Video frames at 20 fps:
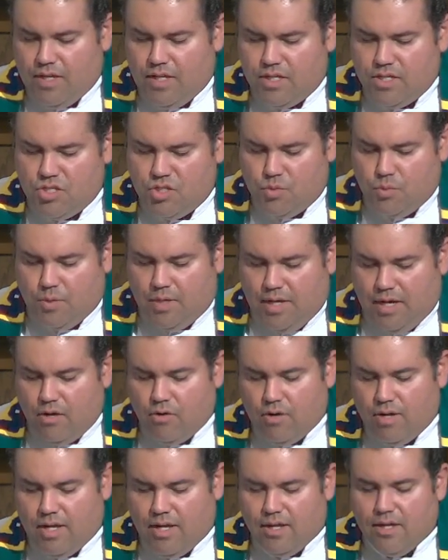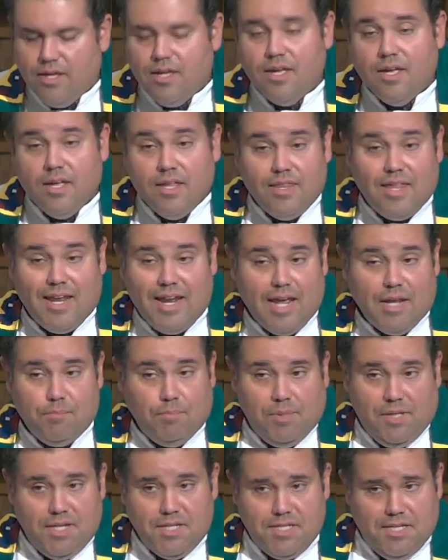into an area that had
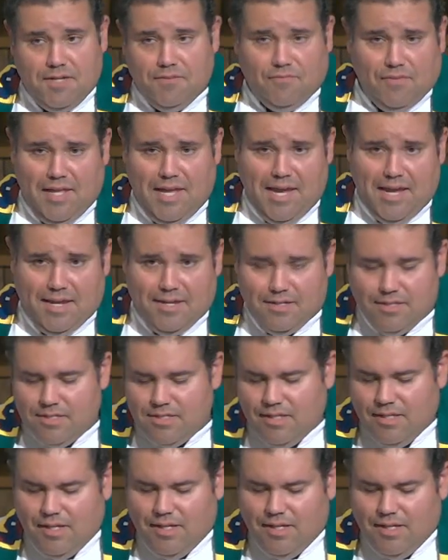plenty of land,